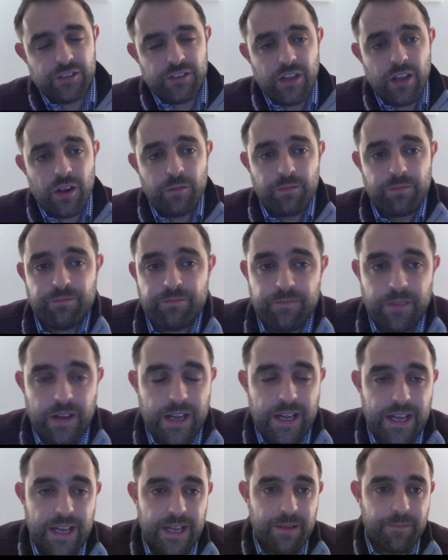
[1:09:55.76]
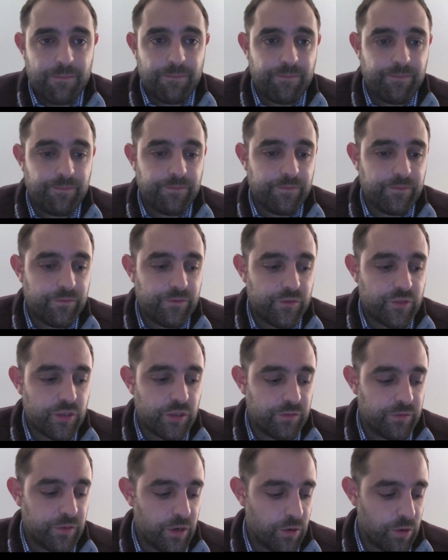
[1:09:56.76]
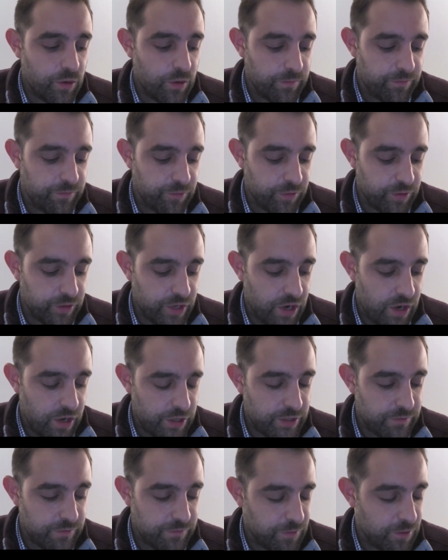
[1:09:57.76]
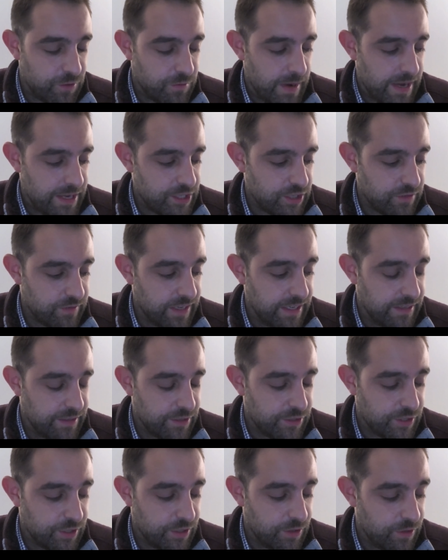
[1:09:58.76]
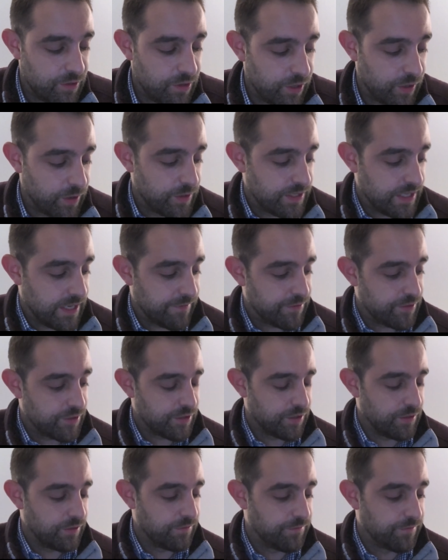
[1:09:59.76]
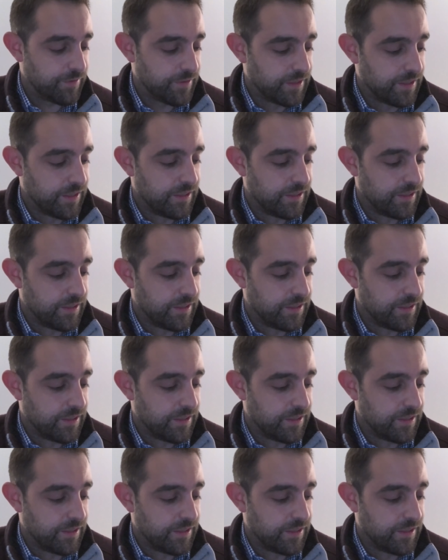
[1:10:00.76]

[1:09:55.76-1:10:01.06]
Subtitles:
no upfront cost for matcher either, so you're not going to have to sort of